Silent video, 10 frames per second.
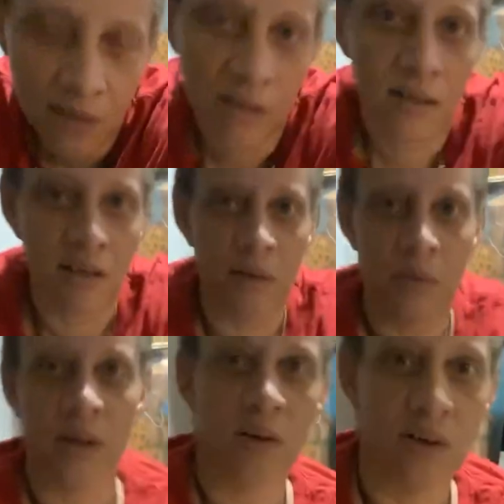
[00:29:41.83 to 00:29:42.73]
There we
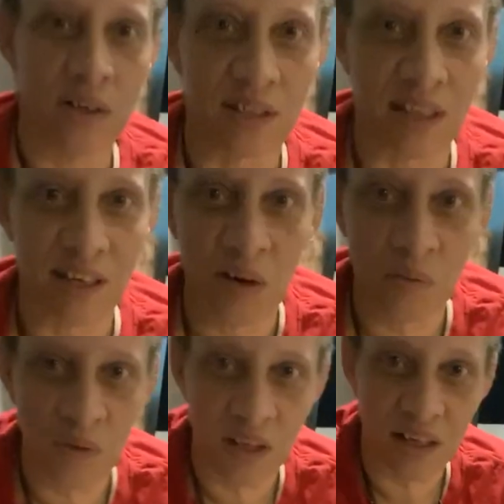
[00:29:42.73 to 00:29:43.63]
go.
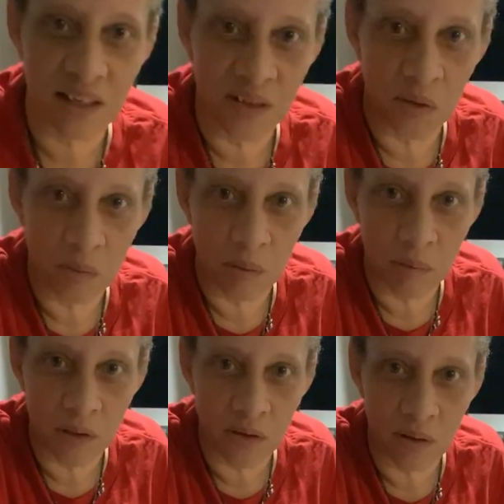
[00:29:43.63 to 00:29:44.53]
Hopefully that's a little bit
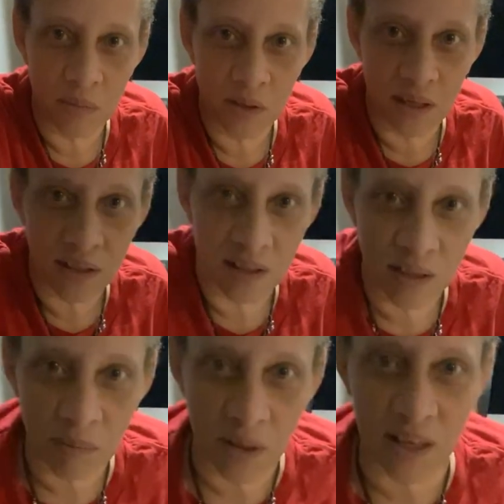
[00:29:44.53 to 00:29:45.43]
better. I hope you guys can
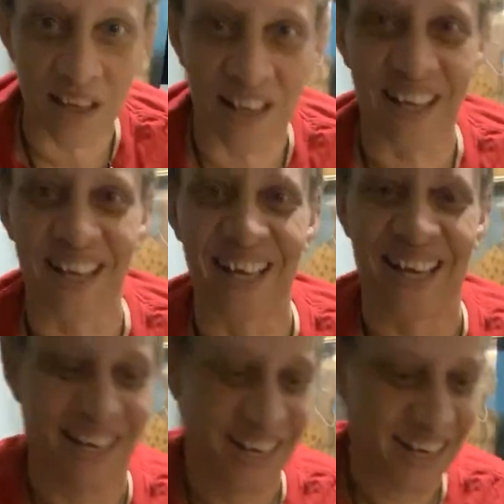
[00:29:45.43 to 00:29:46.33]
see me.
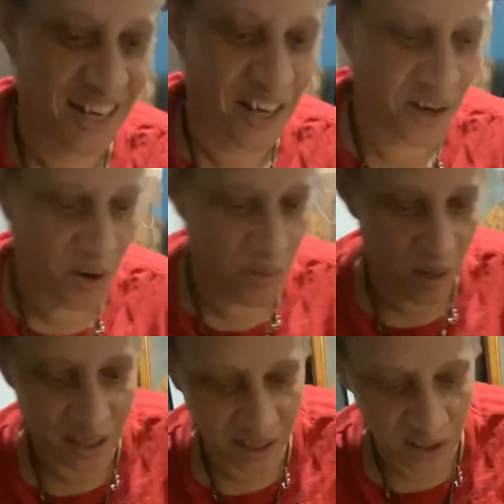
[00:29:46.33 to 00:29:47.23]

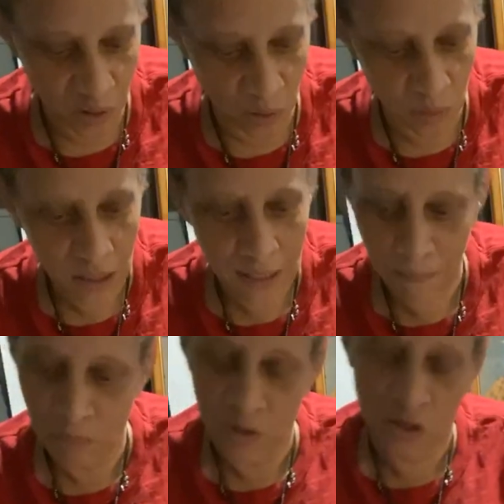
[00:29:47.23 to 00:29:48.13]
Alrighty, and so
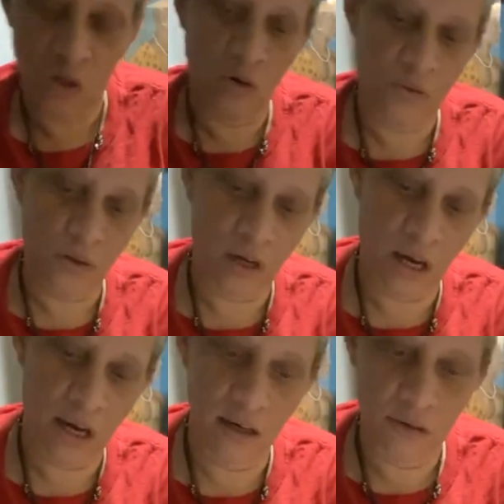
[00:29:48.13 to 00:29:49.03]
for the
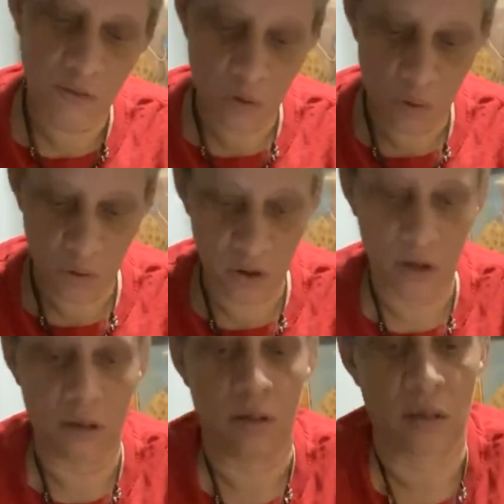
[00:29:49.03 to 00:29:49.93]
8 of
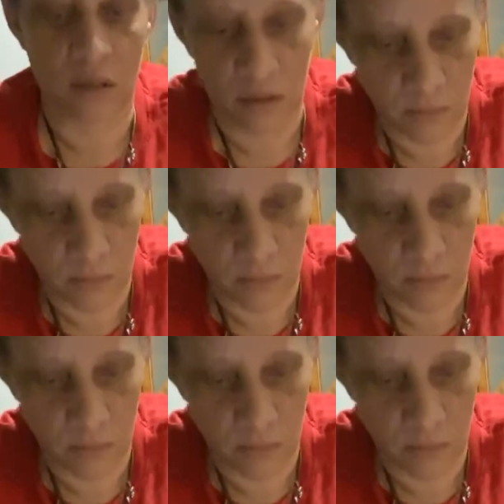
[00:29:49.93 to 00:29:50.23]
coins,